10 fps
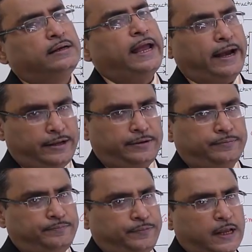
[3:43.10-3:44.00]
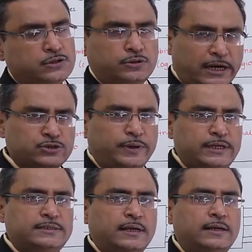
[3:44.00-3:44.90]
carry. So that's why it
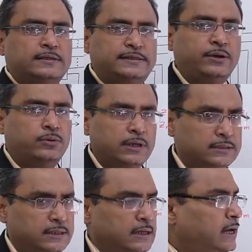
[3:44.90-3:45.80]
is synchronous